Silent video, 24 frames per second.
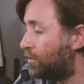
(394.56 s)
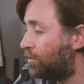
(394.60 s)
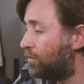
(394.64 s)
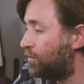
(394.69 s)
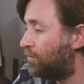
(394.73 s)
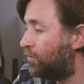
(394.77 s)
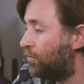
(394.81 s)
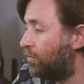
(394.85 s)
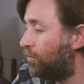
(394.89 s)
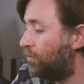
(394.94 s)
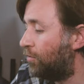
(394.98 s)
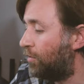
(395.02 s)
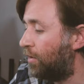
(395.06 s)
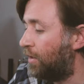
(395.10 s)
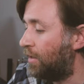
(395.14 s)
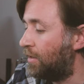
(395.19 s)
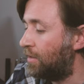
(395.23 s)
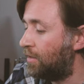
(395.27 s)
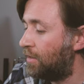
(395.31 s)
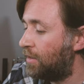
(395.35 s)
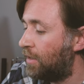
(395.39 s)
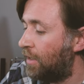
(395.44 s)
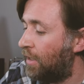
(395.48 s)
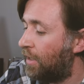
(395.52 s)
useful
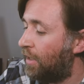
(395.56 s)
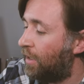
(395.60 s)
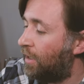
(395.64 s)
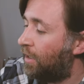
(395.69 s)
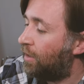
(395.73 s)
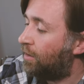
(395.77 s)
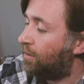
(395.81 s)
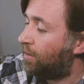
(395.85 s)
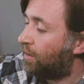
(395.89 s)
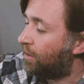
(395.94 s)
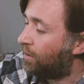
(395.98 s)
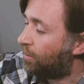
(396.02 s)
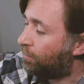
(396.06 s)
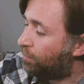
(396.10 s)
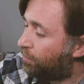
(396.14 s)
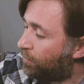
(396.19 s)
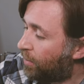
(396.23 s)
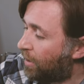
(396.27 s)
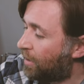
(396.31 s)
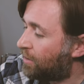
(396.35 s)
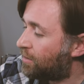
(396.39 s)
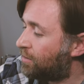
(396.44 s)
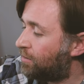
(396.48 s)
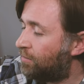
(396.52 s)
things. They're the
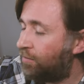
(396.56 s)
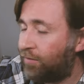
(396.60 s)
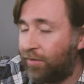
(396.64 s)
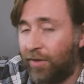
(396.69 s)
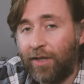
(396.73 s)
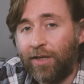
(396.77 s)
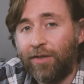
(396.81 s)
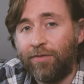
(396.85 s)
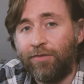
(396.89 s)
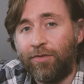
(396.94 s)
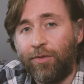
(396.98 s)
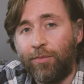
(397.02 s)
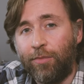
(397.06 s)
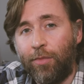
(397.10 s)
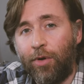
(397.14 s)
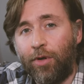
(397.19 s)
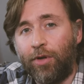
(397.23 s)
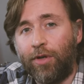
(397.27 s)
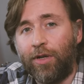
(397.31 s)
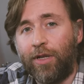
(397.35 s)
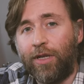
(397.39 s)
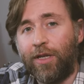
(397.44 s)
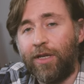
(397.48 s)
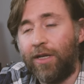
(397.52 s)
best thing for
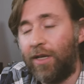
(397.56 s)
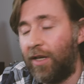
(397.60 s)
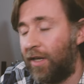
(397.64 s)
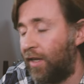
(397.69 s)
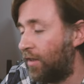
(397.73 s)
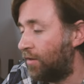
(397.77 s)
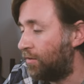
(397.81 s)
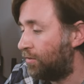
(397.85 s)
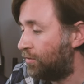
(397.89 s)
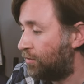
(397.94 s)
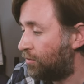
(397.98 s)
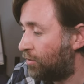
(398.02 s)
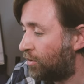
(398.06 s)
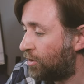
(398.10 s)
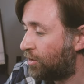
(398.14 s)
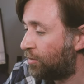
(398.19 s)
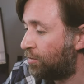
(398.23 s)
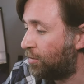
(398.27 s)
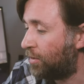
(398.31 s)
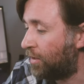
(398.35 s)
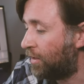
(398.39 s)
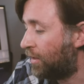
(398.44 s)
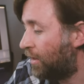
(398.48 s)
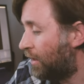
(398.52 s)
modeling, and trust
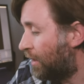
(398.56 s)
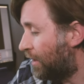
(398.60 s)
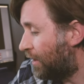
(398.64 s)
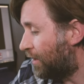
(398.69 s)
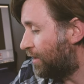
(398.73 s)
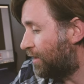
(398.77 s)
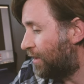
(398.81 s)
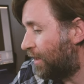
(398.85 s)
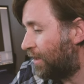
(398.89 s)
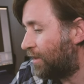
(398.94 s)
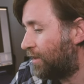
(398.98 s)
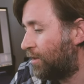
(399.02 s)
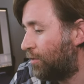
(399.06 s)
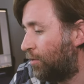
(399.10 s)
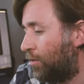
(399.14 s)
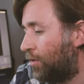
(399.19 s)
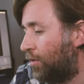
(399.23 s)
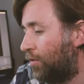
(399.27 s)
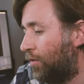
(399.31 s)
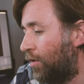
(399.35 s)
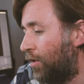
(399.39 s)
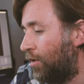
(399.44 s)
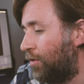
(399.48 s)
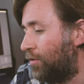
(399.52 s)
me, getting one
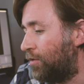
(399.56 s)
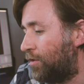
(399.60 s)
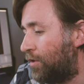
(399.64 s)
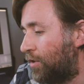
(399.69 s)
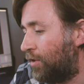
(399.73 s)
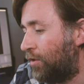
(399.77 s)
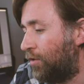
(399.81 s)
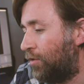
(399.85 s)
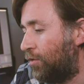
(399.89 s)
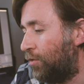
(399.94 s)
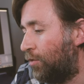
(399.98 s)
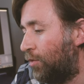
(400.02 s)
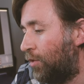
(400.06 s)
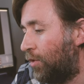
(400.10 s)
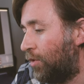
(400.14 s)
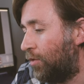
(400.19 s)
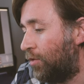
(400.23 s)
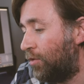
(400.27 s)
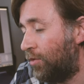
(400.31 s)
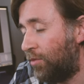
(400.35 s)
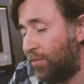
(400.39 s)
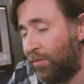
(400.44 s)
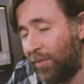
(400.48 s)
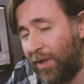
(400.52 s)
of those, you
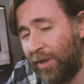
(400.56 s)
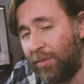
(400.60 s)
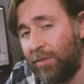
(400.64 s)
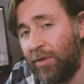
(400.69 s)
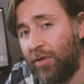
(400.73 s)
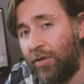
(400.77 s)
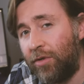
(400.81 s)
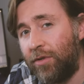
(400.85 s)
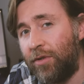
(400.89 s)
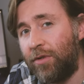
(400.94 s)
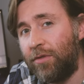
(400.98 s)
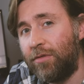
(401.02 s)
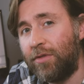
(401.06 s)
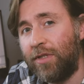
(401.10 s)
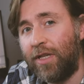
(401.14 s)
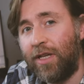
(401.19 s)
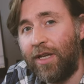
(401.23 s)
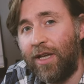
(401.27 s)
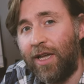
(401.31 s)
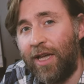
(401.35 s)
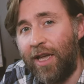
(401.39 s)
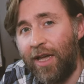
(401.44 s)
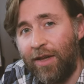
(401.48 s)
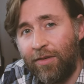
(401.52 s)
will maybe not use
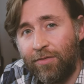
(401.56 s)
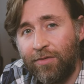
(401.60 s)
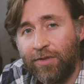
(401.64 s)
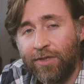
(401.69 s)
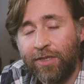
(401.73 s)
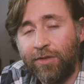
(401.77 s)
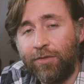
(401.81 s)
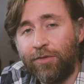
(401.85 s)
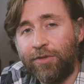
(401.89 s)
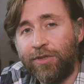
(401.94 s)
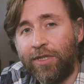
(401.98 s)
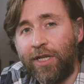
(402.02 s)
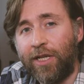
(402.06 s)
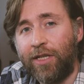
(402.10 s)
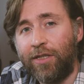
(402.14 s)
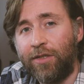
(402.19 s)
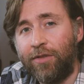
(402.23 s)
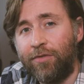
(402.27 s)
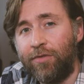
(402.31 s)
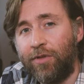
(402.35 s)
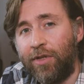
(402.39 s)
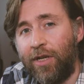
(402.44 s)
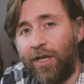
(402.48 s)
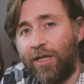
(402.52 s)
it every single second
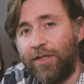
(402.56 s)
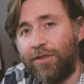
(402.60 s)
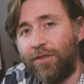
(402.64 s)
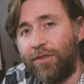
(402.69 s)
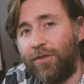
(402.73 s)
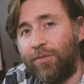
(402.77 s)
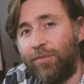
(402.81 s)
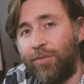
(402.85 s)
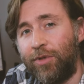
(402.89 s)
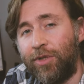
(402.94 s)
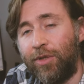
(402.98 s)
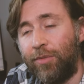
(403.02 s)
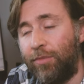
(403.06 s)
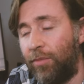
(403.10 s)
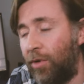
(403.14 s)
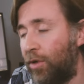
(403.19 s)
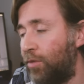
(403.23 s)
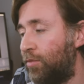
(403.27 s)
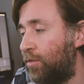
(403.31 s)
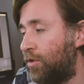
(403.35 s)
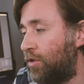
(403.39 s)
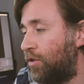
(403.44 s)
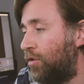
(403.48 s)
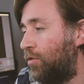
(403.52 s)
of your lesson, but the
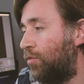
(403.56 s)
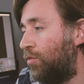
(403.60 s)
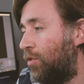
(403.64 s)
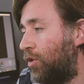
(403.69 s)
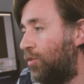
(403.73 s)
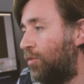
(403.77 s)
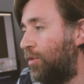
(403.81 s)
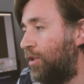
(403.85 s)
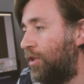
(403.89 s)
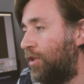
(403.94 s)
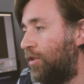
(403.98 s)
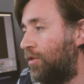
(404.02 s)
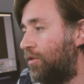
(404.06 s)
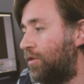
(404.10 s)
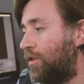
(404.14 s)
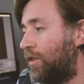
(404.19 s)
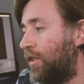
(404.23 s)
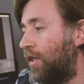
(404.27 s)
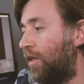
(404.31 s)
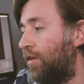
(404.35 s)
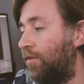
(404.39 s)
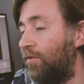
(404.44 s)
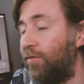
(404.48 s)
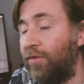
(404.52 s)
moments you will be using
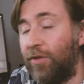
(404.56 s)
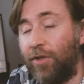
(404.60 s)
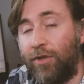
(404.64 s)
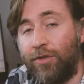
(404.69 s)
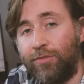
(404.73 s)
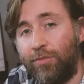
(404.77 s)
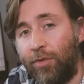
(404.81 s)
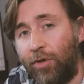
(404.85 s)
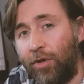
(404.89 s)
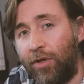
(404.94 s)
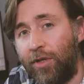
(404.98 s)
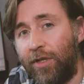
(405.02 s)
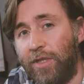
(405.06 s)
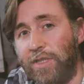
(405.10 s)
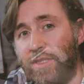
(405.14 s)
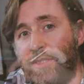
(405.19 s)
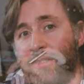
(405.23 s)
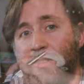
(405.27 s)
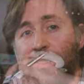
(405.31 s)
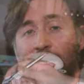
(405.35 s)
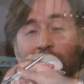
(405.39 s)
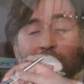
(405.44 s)
it for those modelings,